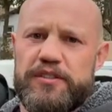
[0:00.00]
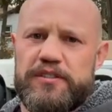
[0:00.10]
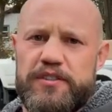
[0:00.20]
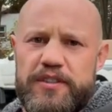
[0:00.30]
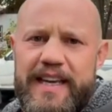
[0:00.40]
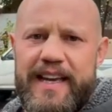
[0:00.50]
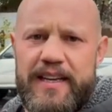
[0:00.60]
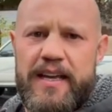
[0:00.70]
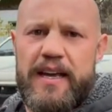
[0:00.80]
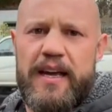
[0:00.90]
so you
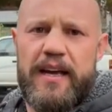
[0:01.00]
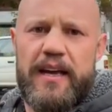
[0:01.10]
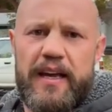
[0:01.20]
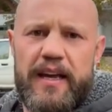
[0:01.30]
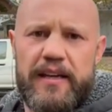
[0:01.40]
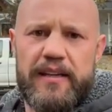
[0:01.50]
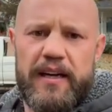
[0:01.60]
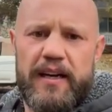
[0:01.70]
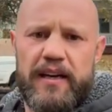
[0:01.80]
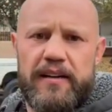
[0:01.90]
can, and
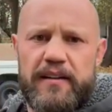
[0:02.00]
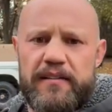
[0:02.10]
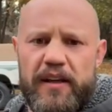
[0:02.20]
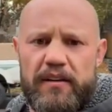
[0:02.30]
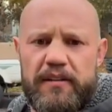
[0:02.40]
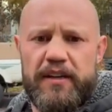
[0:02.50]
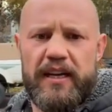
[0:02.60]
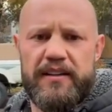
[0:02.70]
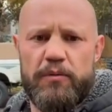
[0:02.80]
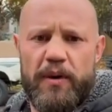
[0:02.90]
that'll give you an
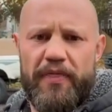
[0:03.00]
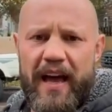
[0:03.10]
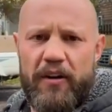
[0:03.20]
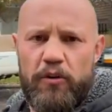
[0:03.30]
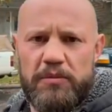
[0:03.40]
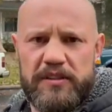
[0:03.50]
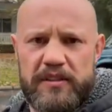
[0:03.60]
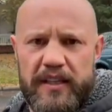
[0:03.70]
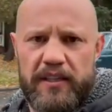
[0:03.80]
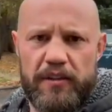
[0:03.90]
idea what that home looks
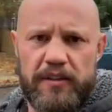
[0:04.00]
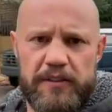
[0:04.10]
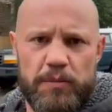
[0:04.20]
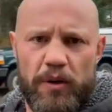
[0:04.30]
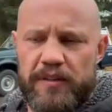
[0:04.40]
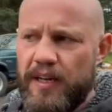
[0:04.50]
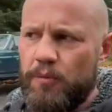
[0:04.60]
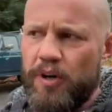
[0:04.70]
like here in this part of town. We're